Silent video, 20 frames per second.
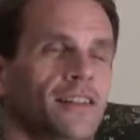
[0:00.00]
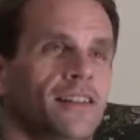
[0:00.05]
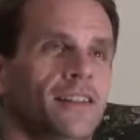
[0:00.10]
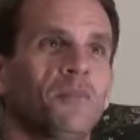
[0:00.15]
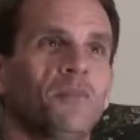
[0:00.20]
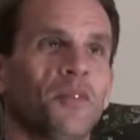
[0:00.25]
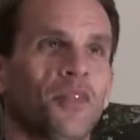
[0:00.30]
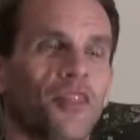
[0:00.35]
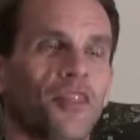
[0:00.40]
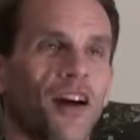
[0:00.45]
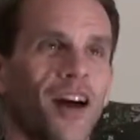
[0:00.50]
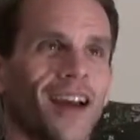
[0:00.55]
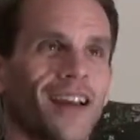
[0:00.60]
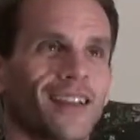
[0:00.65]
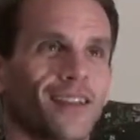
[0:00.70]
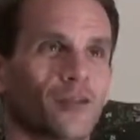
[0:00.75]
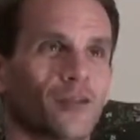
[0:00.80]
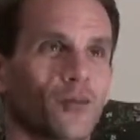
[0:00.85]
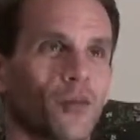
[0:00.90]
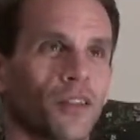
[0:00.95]

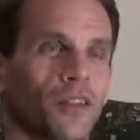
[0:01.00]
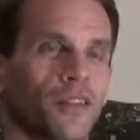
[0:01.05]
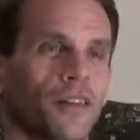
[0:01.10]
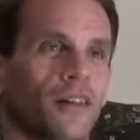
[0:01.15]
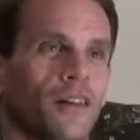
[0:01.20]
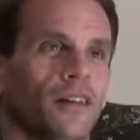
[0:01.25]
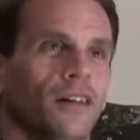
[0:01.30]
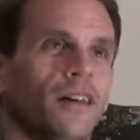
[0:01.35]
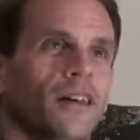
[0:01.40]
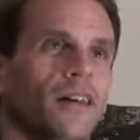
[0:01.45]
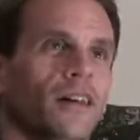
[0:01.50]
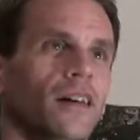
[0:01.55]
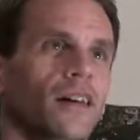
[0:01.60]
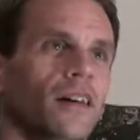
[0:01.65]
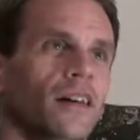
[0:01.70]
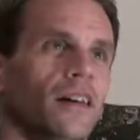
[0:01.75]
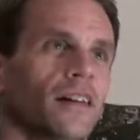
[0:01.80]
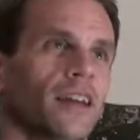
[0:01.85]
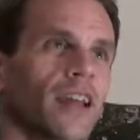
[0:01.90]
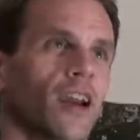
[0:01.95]
sympathize with a
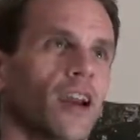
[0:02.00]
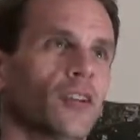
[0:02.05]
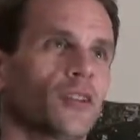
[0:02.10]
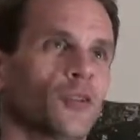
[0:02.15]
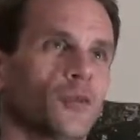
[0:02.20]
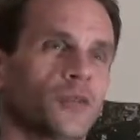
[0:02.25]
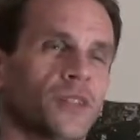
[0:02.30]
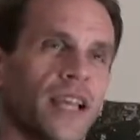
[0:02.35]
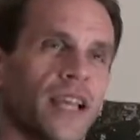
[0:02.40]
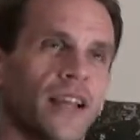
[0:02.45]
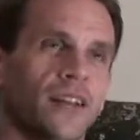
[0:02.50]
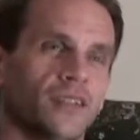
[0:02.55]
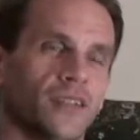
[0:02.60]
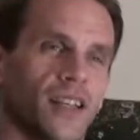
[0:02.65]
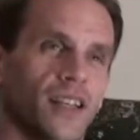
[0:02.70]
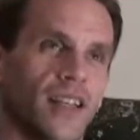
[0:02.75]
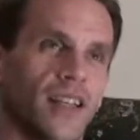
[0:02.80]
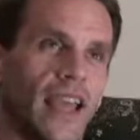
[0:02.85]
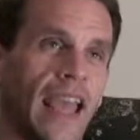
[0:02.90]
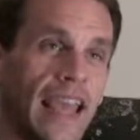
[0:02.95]
character who's
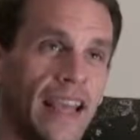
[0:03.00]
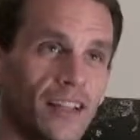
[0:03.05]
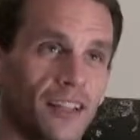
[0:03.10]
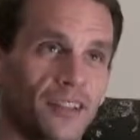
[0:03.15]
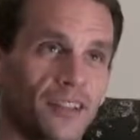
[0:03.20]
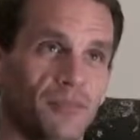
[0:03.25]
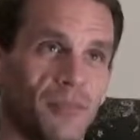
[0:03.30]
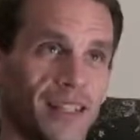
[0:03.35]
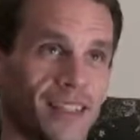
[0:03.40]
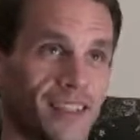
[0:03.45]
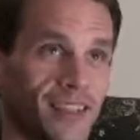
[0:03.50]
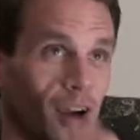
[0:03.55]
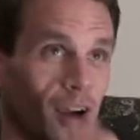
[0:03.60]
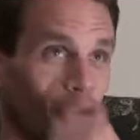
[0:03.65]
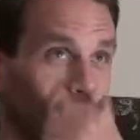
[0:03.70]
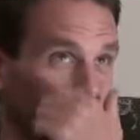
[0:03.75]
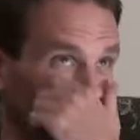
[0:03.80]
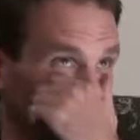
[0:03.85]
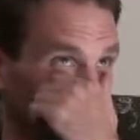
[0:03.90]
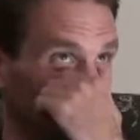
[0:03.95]
hailed by
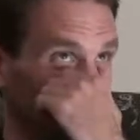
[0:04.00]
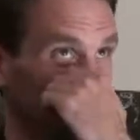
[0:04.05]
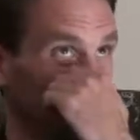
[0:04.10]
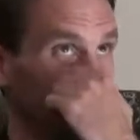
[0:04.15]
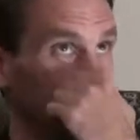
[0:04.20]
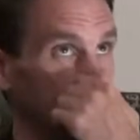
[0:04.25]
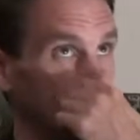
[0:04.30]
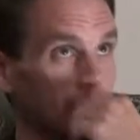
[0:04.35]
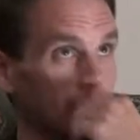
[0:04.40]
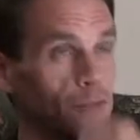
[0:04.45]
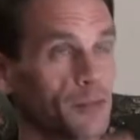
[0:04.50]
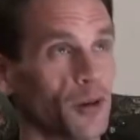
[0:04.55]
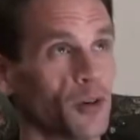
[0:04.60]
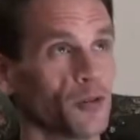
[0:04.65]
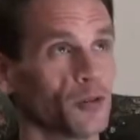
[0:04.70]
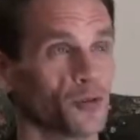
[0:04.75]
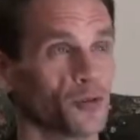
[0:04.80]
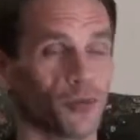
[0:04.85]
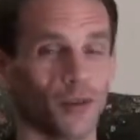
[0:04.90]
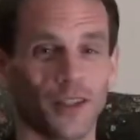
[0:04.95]
some as a genius,
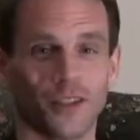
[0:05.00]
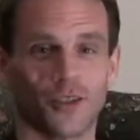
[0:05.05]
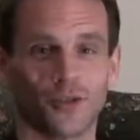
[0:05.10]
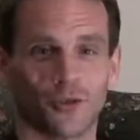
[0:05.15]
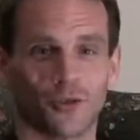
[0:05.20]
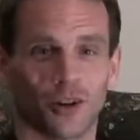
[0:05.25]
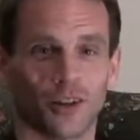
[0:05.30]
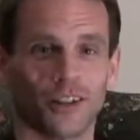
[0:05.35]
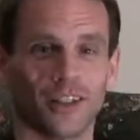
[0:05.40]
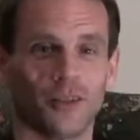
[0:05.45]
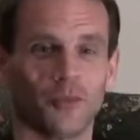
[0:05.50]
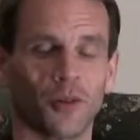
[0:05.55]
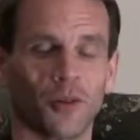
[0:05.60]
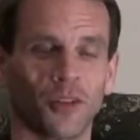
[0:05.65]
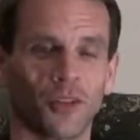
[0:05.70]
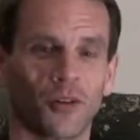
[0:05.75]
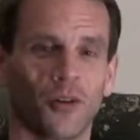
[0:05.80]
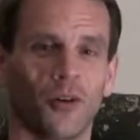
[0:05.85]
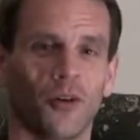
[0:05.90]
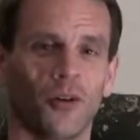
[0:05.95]
but who's really struggling
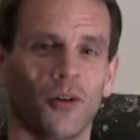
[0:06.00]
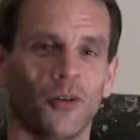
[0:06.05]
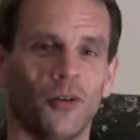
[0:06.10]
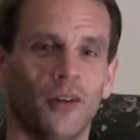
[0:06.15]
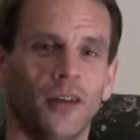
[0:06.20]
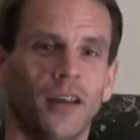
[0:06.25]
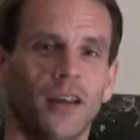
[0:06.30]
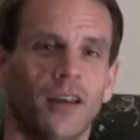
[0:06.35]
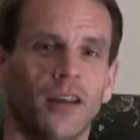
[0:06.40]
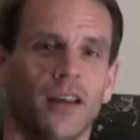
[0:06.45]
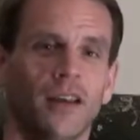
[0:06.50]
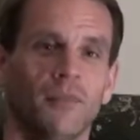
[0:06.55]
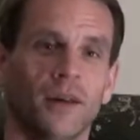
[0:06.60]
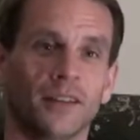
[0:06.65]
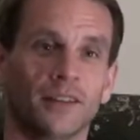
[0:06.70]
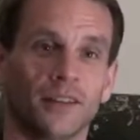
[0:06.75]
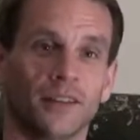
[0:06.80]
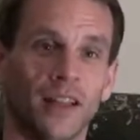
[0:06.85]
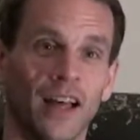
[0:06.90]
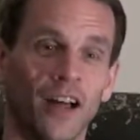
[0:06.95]
with their own
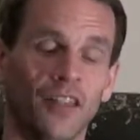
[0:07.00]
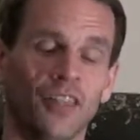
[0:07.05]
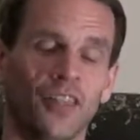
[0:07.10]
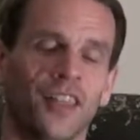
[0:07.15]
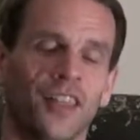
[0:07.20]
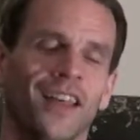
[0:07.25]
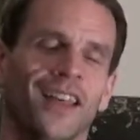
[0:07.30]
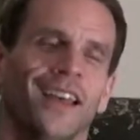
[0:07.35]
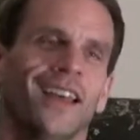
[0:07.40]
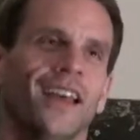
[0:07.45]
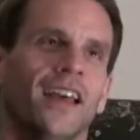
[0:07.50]
mental health.